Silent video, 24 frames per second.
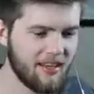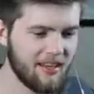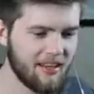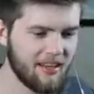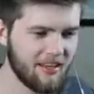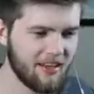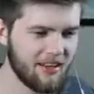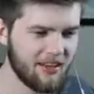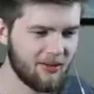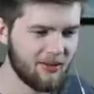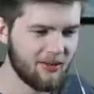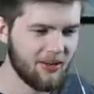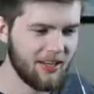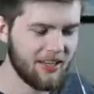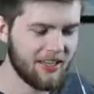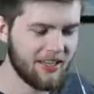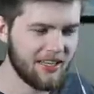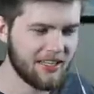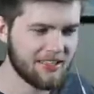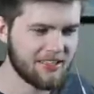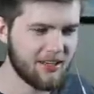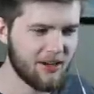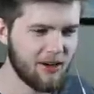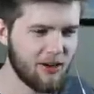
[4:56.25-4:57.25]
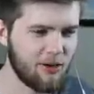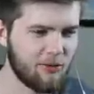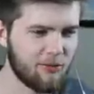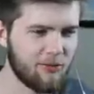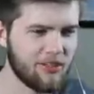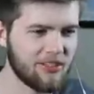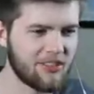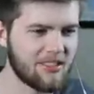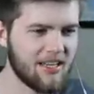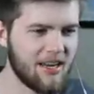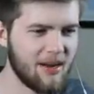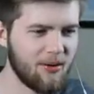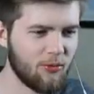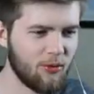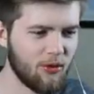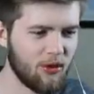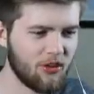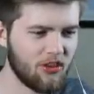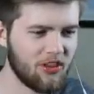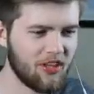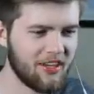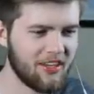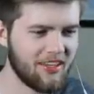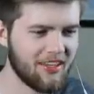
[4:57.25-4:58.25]
Ah, uh, well, I guess a home run's not
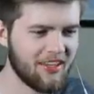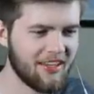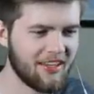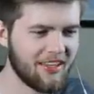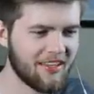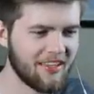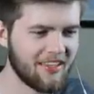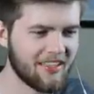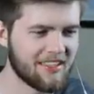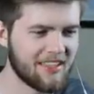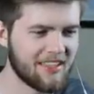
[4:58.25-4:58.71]
worth anything